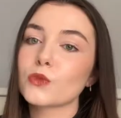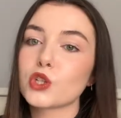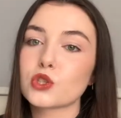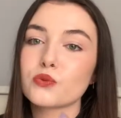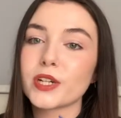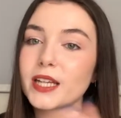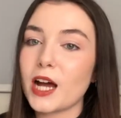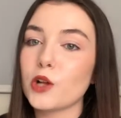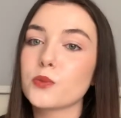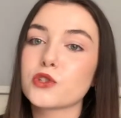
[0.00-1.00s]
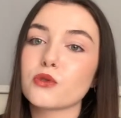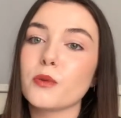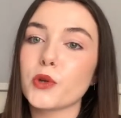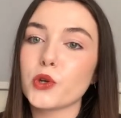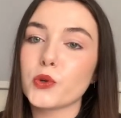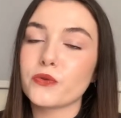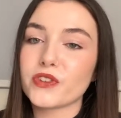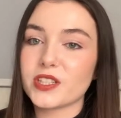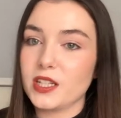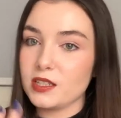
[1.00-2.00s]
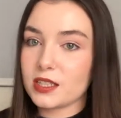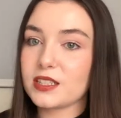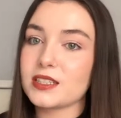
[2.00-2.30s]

Just really helps to remove the dead skin